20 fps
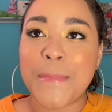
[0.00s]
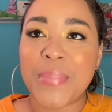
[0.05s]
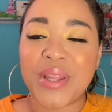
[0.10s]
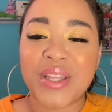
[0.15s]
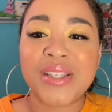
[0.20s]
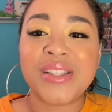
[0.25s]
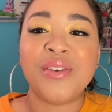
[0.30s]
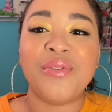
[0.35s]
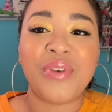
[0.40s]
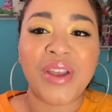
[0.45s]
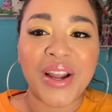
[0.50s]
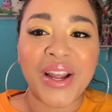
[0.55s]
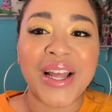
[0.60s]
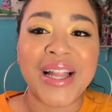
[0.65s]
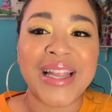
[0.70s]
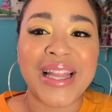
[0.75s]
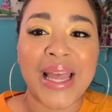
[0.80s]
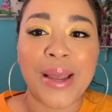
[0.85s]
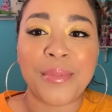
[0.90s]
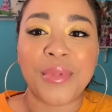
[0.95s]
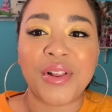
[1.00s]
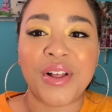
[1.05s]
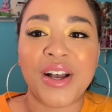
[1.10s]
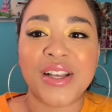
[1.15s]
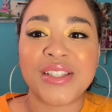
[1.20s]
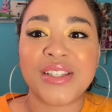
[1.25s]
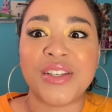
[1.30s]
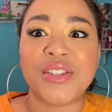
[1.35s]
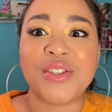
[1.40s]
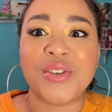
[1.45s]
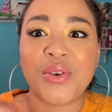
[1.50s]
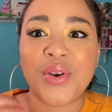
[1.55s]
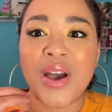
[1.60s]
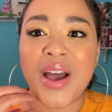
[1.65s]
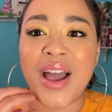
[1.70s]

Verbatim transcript: But this is a very glam gloss because you.